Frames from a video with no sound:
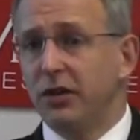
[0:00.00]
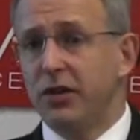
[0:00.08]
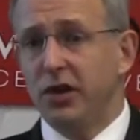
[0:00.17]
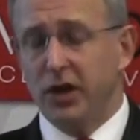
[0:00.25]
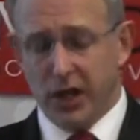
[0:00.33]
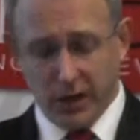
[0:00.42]
And
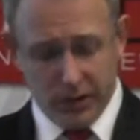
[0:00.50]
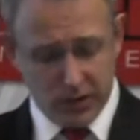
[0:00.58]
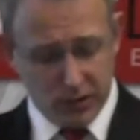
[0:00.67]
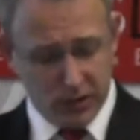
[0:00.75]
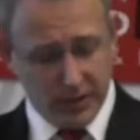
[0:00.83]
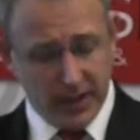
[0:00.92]
thirdly, I want
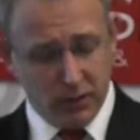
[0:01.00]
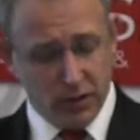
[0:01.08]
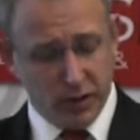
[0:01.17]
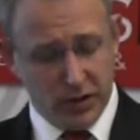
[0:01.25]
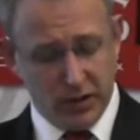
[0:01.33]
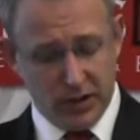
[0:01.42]
to talk about
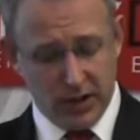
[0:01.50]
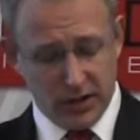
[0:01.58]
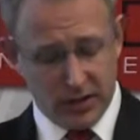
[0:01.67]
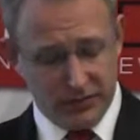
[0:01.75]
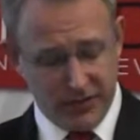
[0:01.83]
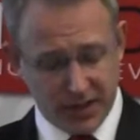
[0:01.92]
what we're
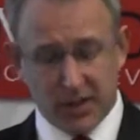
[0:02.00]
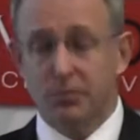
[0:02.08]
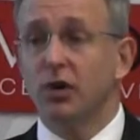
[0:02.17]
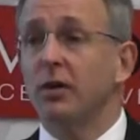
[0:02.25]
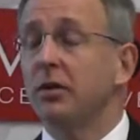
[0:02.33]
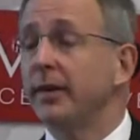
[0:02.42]
doing to fix the
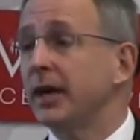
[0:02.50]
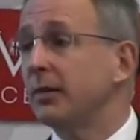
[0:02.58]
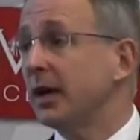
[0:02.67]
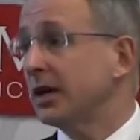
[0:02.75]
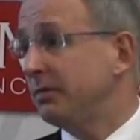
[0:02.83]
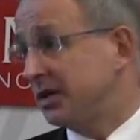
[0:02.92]
problem and
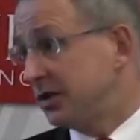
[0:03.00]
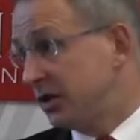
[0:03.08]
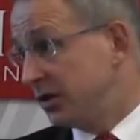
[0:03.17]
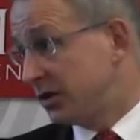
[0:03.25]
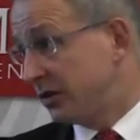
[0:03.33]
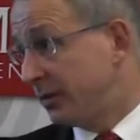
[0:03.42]
to make best
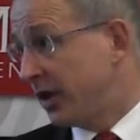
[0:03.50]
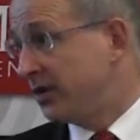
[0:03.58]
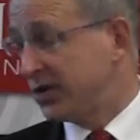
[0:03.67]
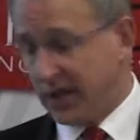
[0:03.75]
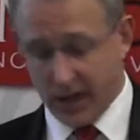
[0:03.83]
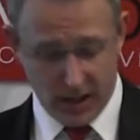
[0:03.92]
use of
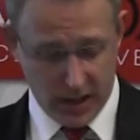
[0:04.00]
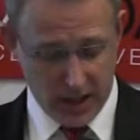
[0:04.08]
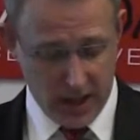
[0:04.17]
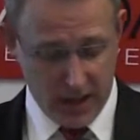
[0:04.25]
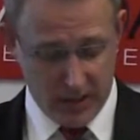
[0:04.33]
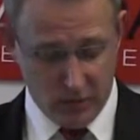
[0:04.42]
both
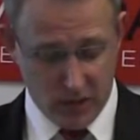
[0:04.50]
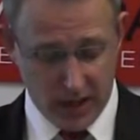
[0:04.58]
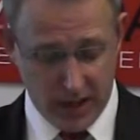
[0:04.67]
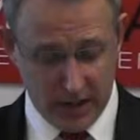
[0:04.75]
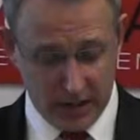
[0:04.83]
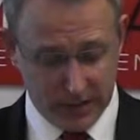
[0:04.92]
satellite and
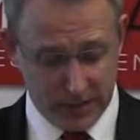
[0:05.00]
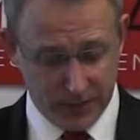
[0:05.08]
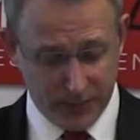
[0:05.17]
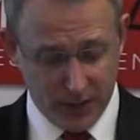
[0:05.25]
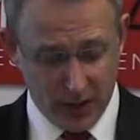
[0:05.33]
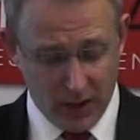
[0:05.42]
wireless.
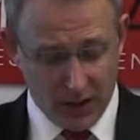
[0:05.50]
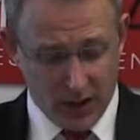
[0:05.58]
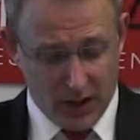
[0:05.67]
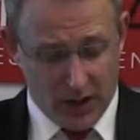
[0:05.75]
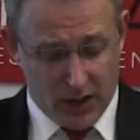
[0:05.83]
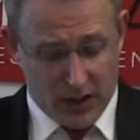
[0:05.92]

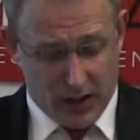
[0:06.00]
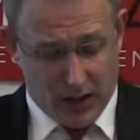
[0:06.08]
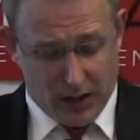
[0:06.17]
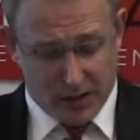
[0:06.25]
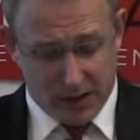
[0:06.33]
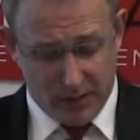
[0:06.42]

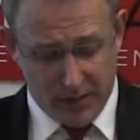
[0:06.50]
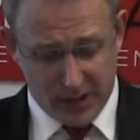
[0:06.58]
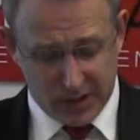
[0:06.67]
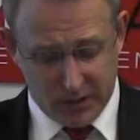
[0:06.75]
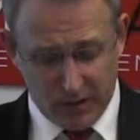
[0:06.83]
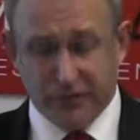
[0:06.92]
So
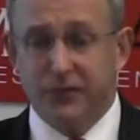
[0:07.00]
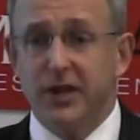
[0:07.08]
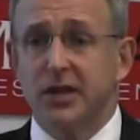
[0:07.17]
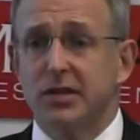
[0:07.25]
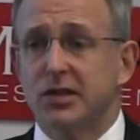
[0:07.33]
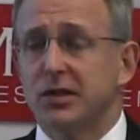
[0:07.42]
amidst all the
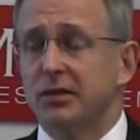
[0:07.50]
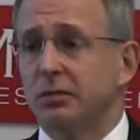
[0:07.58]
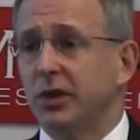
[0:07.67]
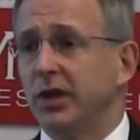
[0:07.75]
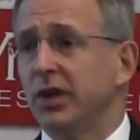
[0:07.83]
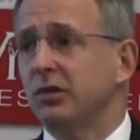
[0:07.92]
fierce
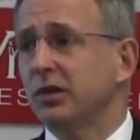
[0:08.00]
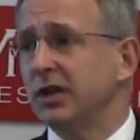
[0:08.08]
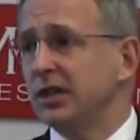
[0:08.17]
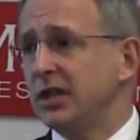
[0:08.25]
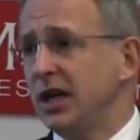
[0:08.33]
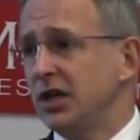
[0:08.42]
political
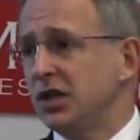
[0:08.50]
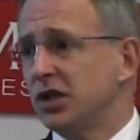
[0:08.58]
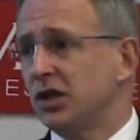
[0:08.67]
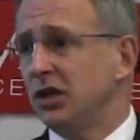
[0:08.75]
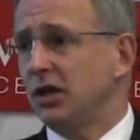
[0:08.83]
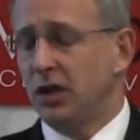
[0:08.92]

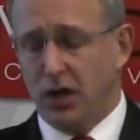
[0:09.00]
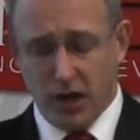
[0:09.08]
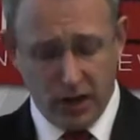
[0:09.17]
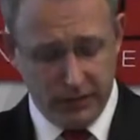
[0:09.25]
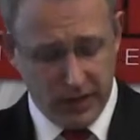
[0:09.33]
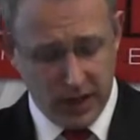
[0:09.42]
contention
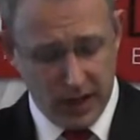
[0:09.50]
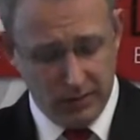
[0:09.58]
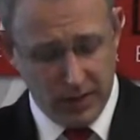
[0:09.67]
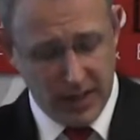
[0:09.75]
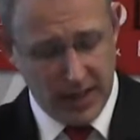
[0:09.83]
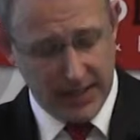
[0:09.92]
over the
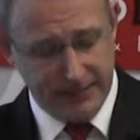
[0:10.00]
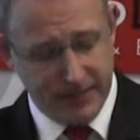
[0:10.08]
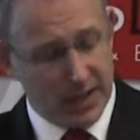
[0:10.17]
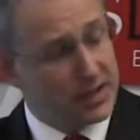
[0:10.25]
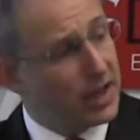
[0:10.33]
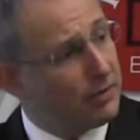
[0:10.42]
NBN,
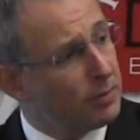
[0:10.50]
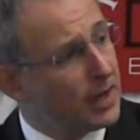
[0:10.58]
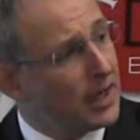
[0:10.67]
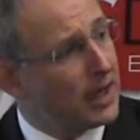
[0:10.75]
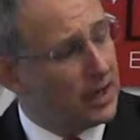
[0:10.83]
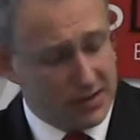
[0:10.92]
there's never
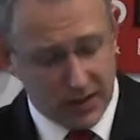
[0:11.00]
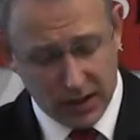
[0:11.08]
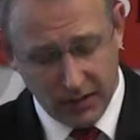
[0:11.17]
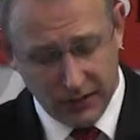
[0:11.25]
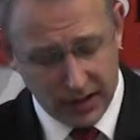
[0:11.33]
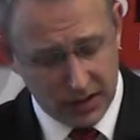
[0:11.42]
been any
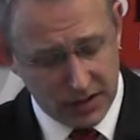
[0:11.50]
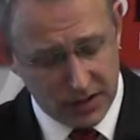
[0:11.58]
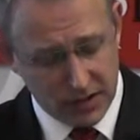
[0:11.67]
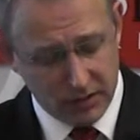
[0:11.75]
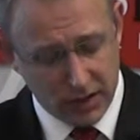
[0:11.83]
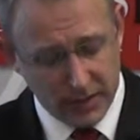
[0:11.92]
significant
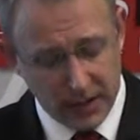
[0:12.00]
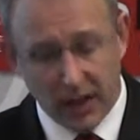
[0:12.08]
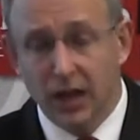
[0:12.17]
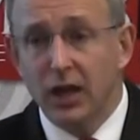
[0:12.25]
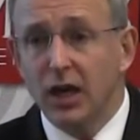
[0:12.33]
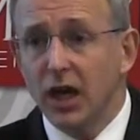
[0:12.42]
disagreement
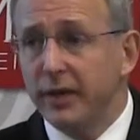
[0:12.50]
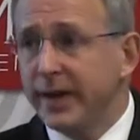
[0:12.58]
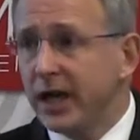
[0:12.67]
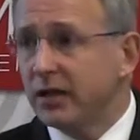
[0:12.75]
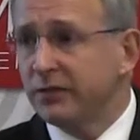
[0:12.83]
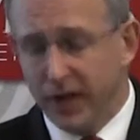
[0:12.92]

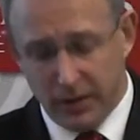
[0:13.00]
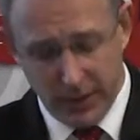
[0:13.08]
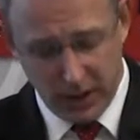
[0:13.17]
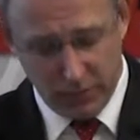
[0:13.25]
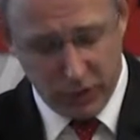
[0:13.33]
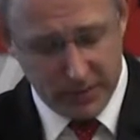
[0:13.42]
about the
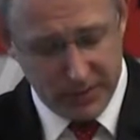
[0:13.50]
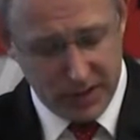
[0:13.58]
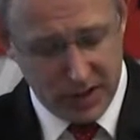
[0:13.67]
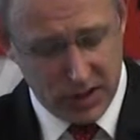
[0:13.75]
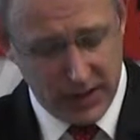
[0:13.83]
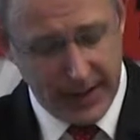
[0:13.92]
fundamental
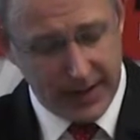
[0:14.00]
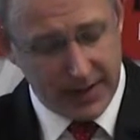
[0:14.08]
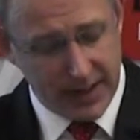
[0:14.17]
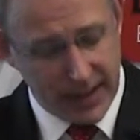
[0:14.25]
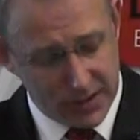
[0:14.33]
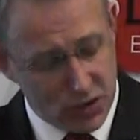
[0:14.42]
proposition
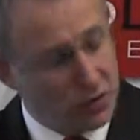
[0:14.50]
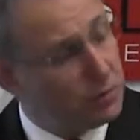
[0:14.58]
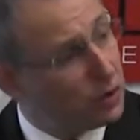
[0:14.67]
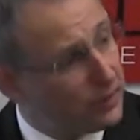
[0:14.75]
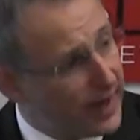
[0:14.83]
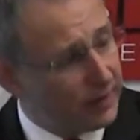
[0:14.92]
that as you
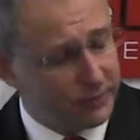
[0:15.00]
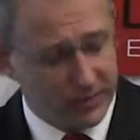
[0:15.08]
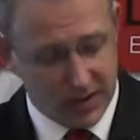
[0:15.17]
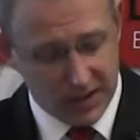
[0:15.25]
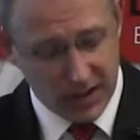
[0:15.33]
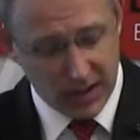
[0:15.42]
move out
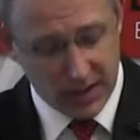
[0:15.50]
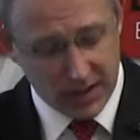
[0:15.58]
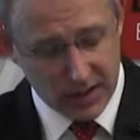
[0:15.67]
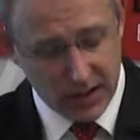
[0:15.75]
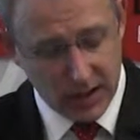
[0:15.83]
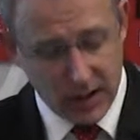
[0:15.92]
from the
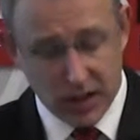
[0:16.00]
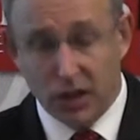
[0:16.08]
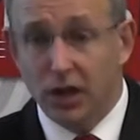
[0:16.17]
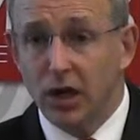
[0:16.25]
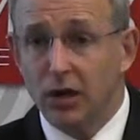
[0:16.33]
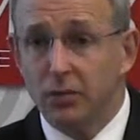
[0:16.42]
cities
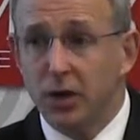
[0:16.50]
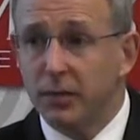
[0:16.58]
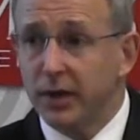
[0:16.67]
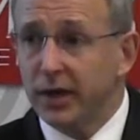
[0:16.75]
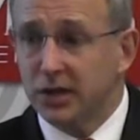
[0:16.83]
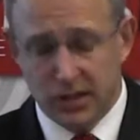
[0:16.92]
into lower
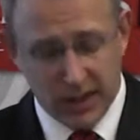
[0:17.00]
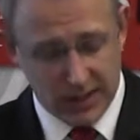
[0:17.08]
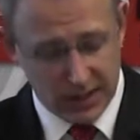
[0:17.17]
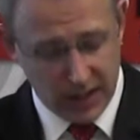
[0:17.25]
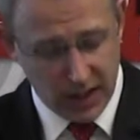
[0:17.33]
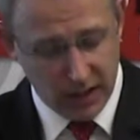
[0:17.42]
population
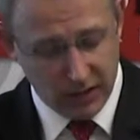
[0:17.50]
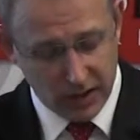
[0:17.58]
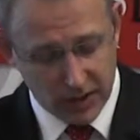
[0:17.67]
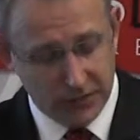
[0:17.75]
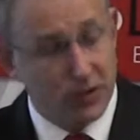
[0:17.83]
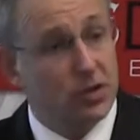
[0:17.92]
density
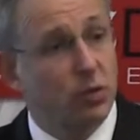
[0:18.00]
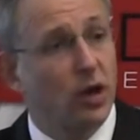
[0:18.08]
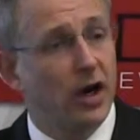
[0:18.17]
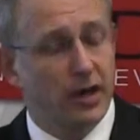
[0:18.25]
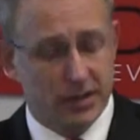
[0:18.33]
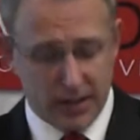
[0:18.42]
areas, first
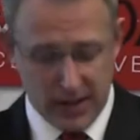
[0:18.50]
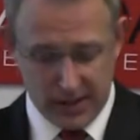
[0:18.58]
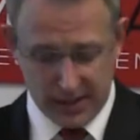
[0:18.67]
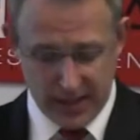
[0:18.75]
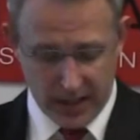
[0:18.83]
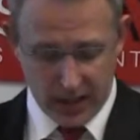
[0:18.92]
wireless and
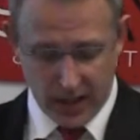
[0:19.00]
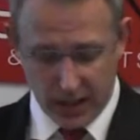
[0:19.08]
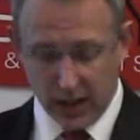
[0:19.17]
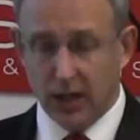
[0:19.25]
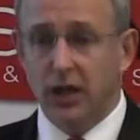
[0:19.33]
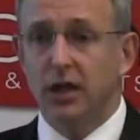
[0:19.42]
then
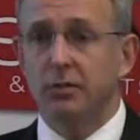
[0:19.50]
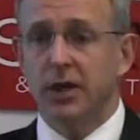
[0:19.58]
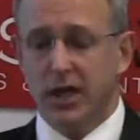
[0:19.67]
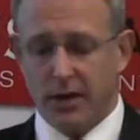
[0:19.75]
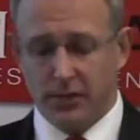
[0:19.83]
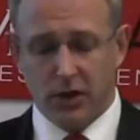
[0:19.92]
satellite
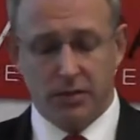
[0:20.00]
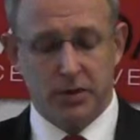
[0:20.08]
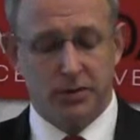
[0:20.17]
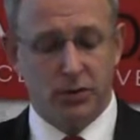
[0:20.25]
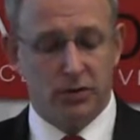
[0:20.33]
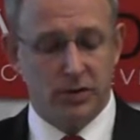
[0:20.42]
become the
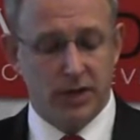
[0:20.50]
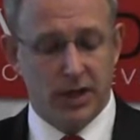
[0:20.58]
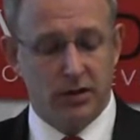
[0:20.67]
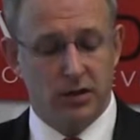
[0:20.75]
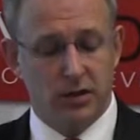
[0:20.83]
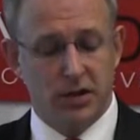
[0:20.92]
optimal
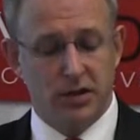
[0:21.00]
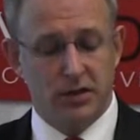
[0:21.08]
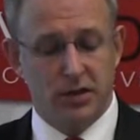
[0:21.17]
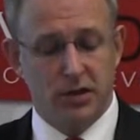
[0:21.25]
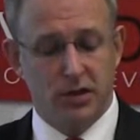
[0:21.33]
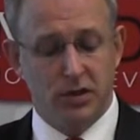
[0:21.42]
technologies
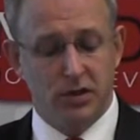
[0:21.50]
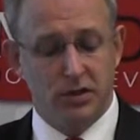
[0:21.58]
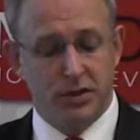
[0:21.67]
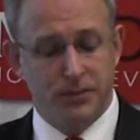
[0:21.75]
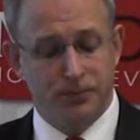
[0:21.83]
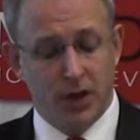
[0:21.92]
to
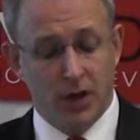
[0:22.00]
use.